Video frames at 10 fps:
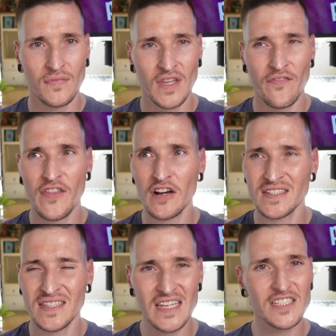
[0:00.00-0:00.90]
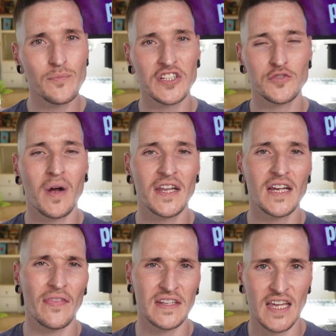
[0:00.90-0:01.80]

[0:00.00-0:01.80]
if there is this much money on the